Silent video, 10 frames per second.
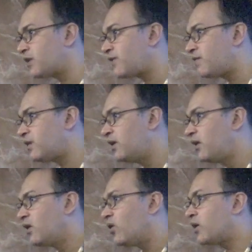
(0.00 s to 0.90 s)
survival,
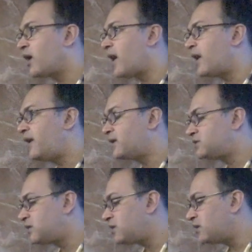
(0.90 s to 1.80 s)
or at
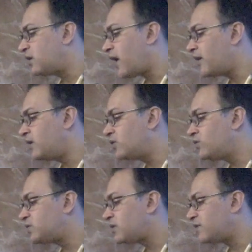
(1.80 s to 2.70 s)
the higher
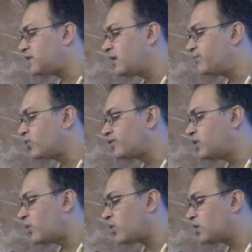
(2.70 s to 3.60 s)
dose, does it improve the
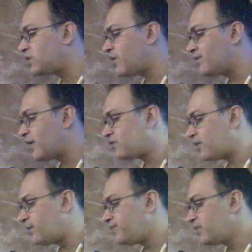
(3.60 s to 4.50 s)
overall survival as
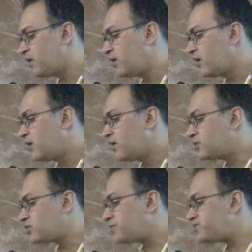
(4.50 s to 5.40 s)
well?
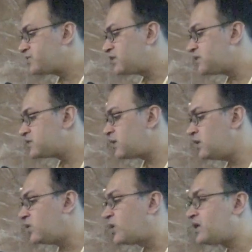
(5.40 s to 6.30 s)
So this is a
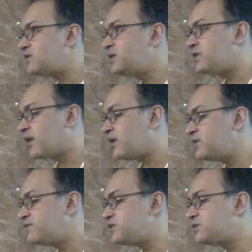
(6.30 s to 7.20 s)
EORTC trial
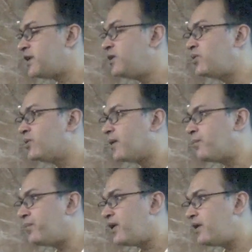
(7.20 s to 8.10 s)
which tend to
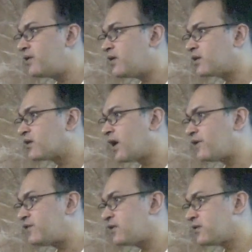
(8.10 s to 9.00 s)
compare a
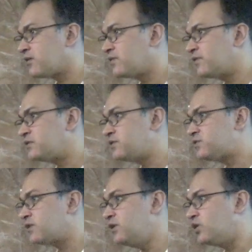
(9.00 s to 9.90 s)
classic
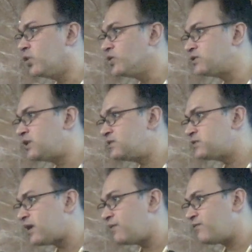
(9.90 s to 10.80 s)
versus a
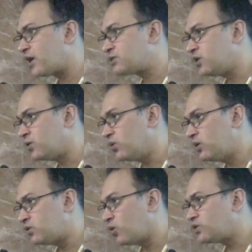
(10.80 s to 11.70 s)
dose-dense MVAC schedule.
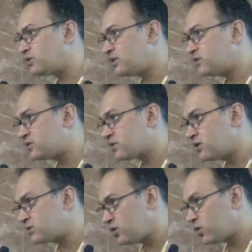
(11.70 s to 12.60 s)
Dose-dense
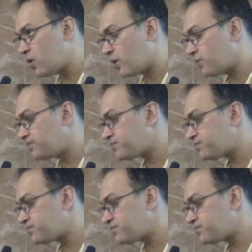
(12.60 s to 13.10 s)
is a newer one.